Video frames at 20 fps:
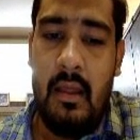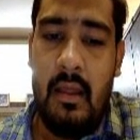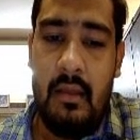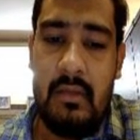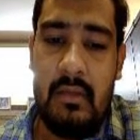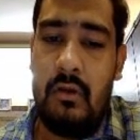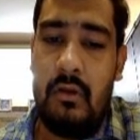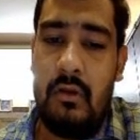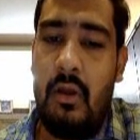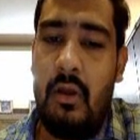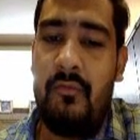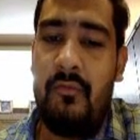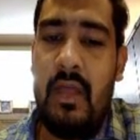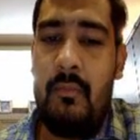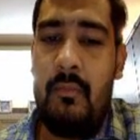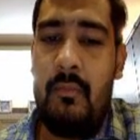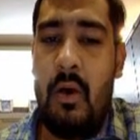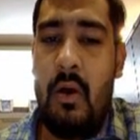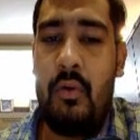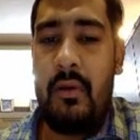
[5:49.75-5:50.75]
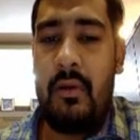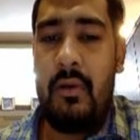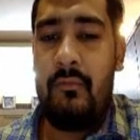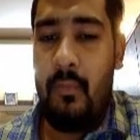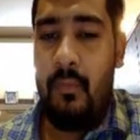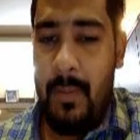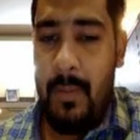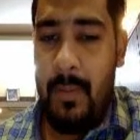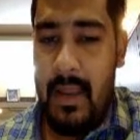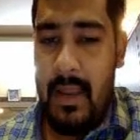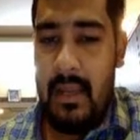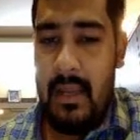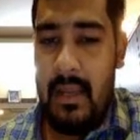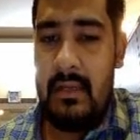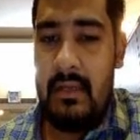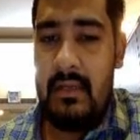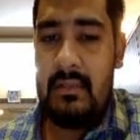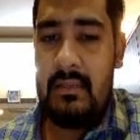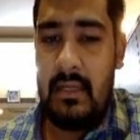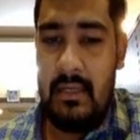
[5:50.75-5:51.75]
none of the amount you have to pay
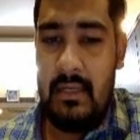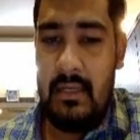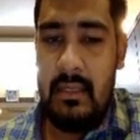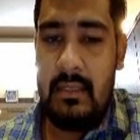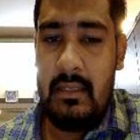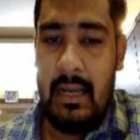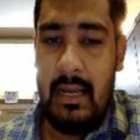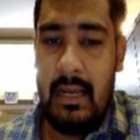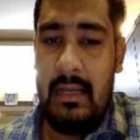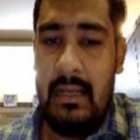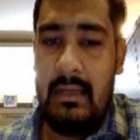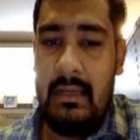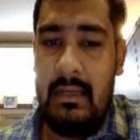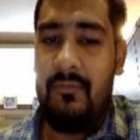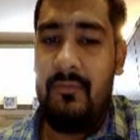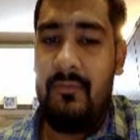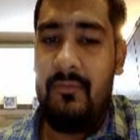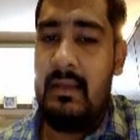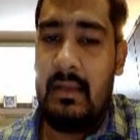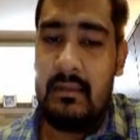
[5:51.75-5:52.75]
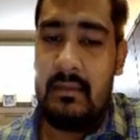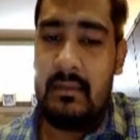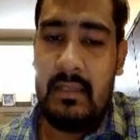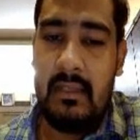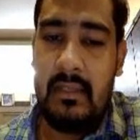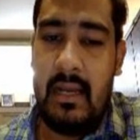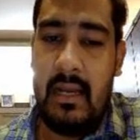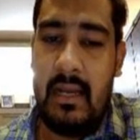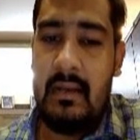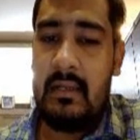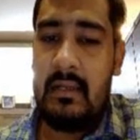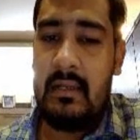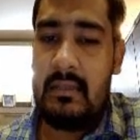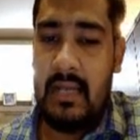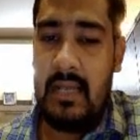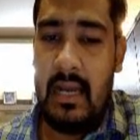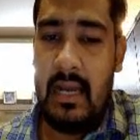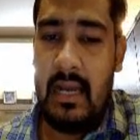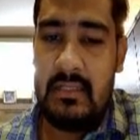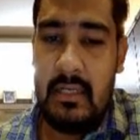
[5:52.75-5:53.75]
initially, right? If any consultant is
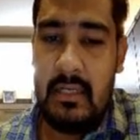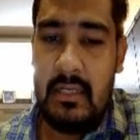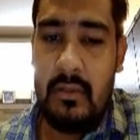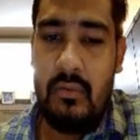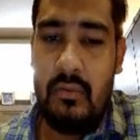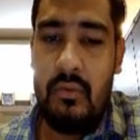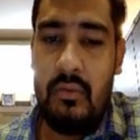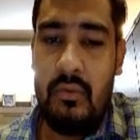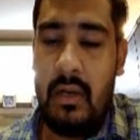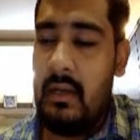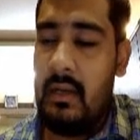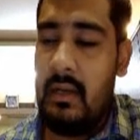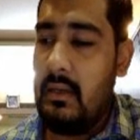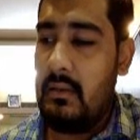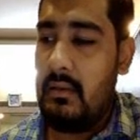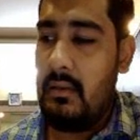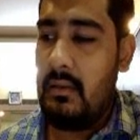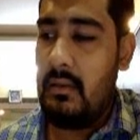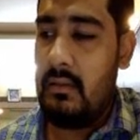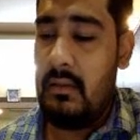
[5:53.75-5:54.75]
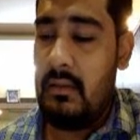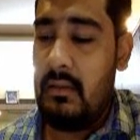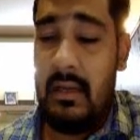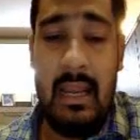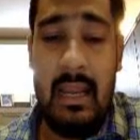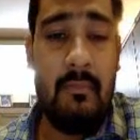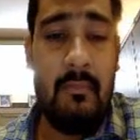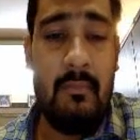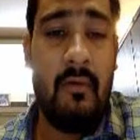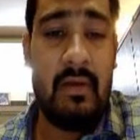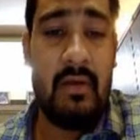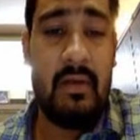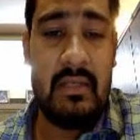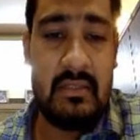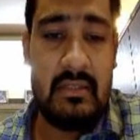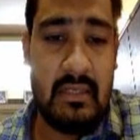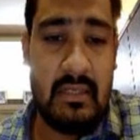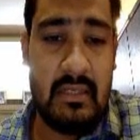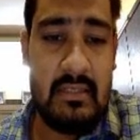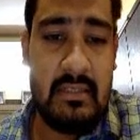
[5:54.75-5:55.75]
charging you in the name of
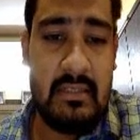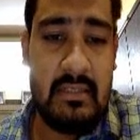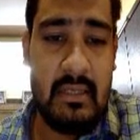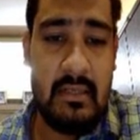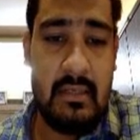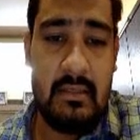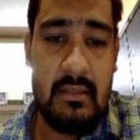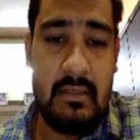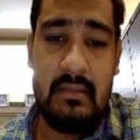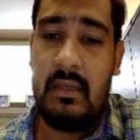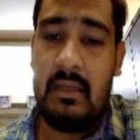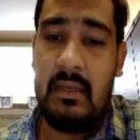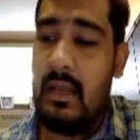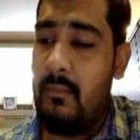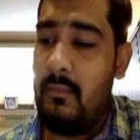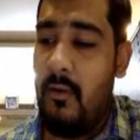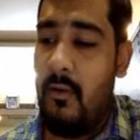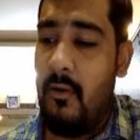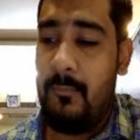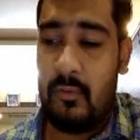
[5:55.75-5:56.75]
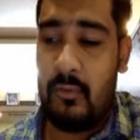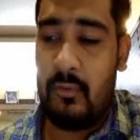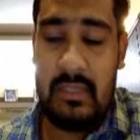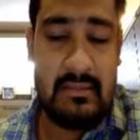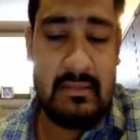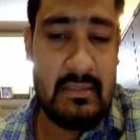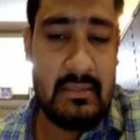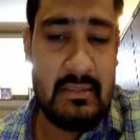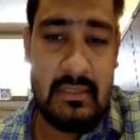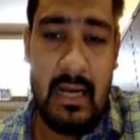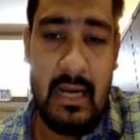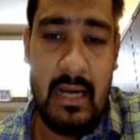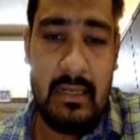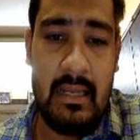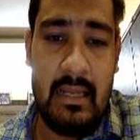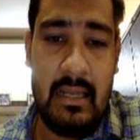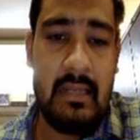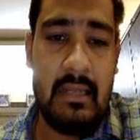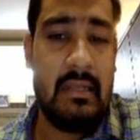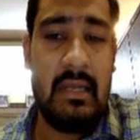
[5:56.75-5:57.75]
registration, in the name of process
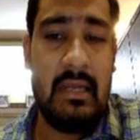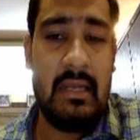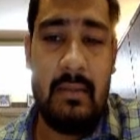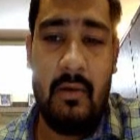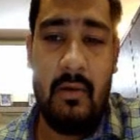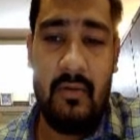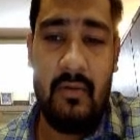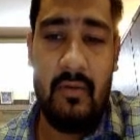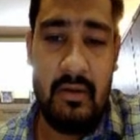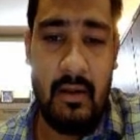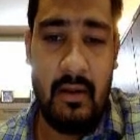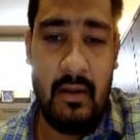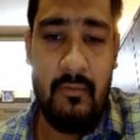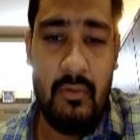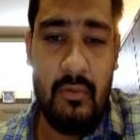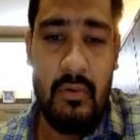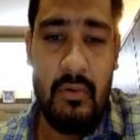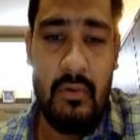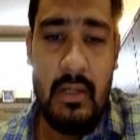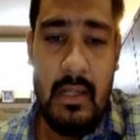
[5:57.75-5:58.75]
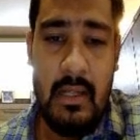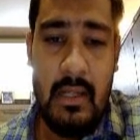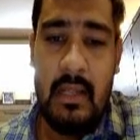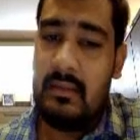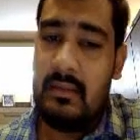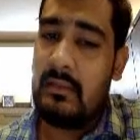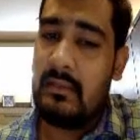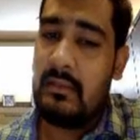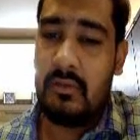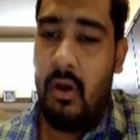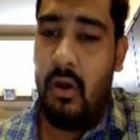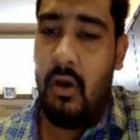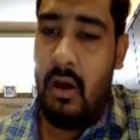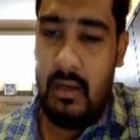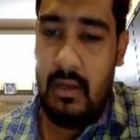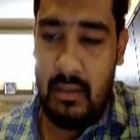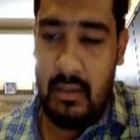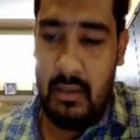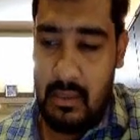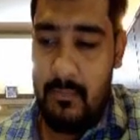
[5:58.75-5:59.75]
starting, in the name of interview, that's
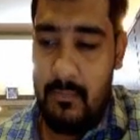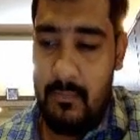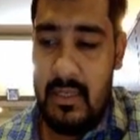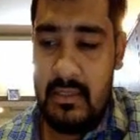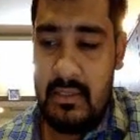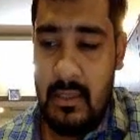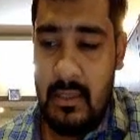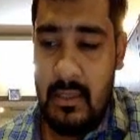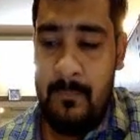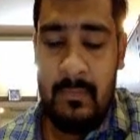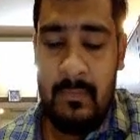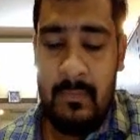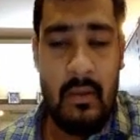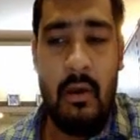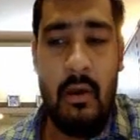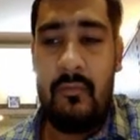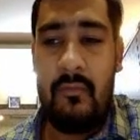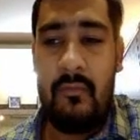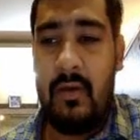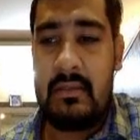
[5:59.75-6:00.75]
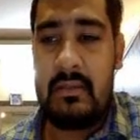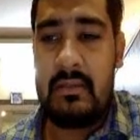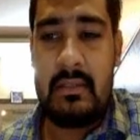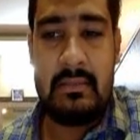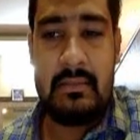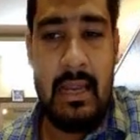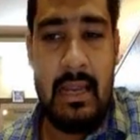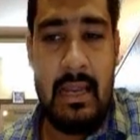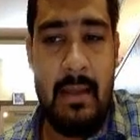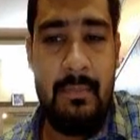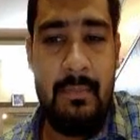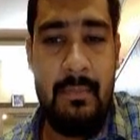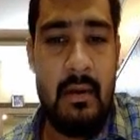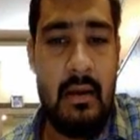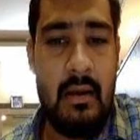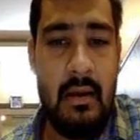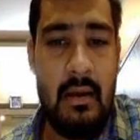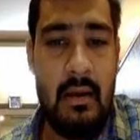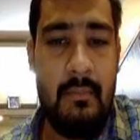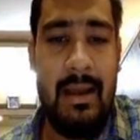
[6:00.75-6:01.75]
all rubbish. Your first step,
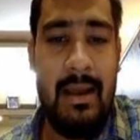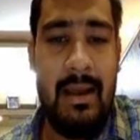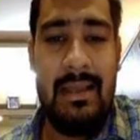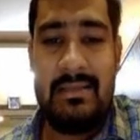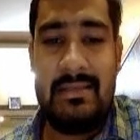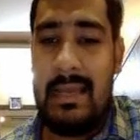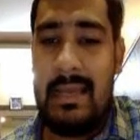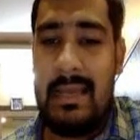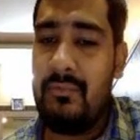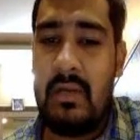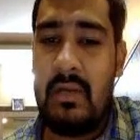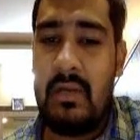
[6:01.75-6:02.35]
my genuine